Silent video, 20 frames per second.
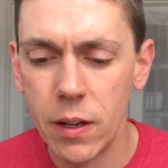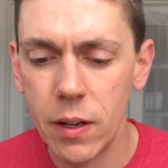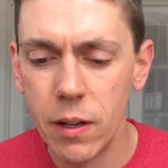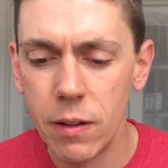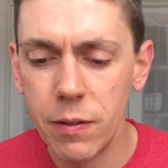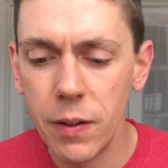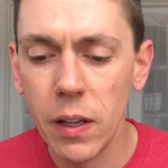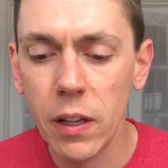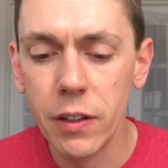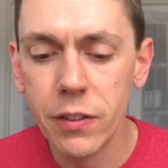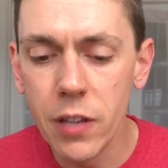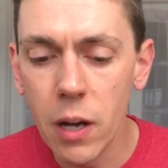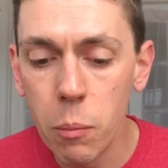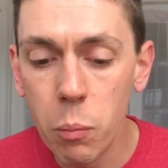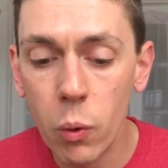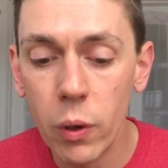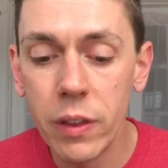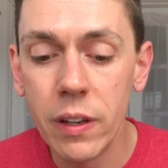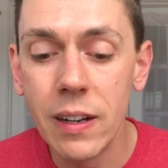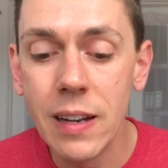Fill us
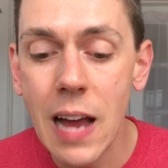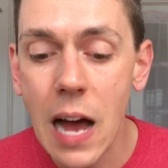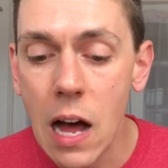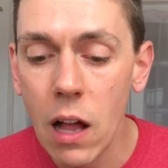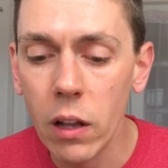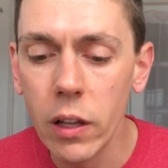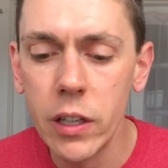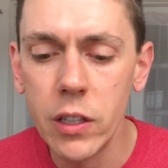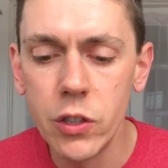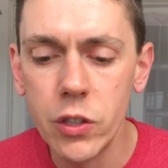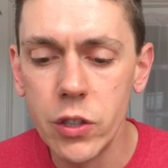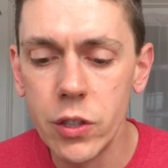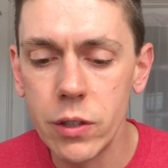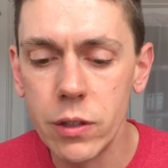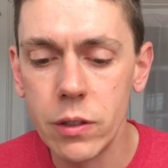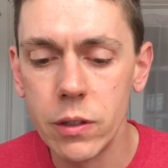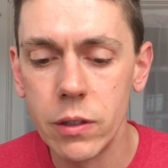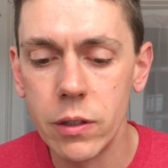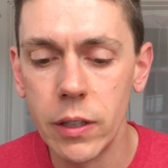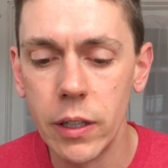up with
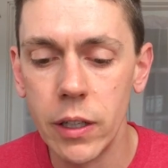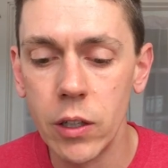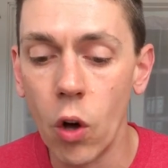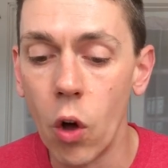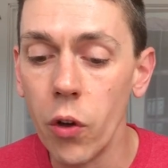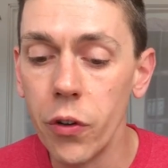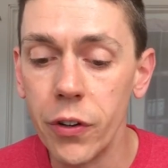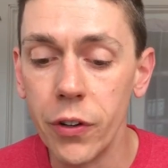knowledge and all